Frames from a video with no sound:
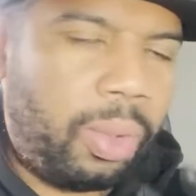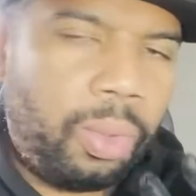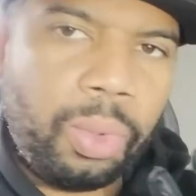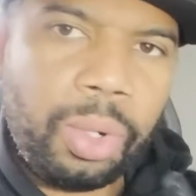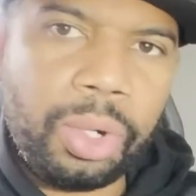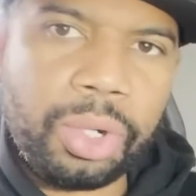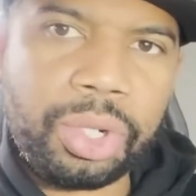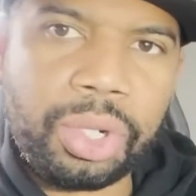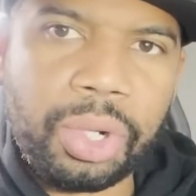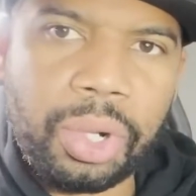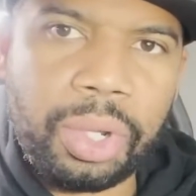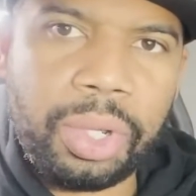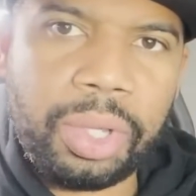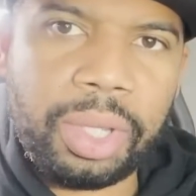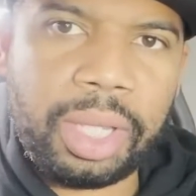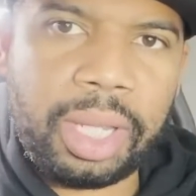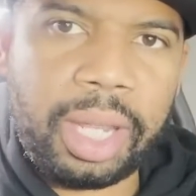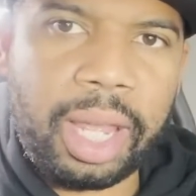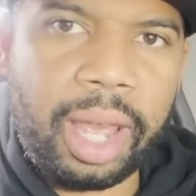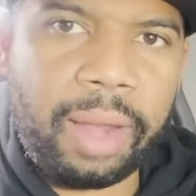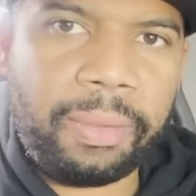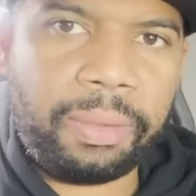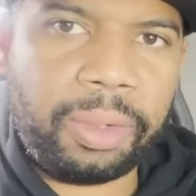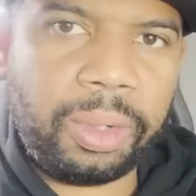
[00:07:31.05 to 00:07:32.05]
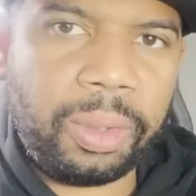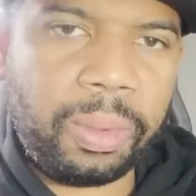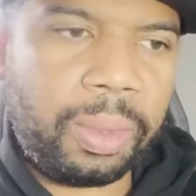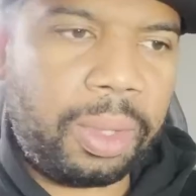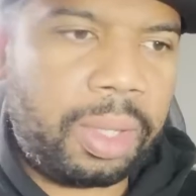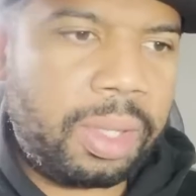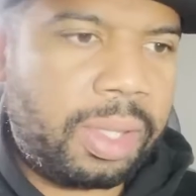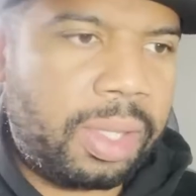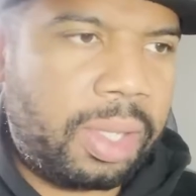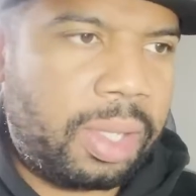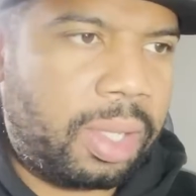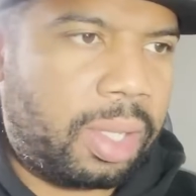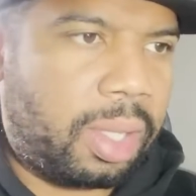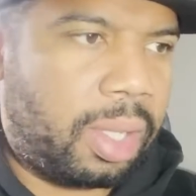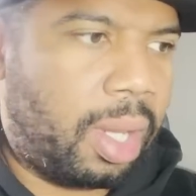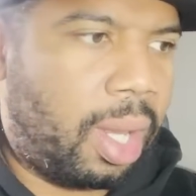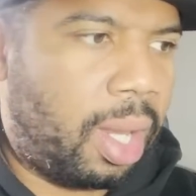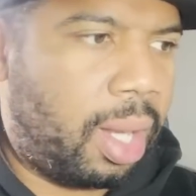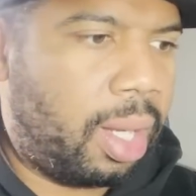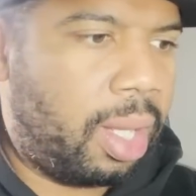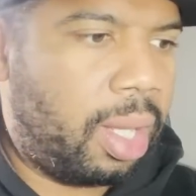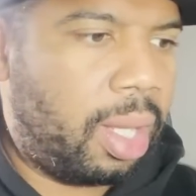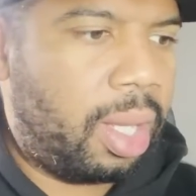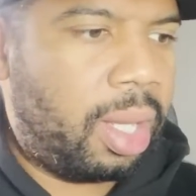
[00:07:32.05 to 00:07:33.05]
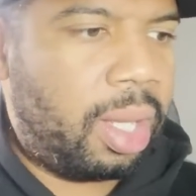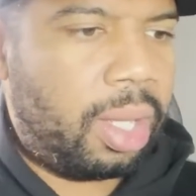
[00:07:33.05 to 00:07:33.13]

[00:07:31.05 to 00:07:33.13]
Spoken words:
We'll show you the after once it's done.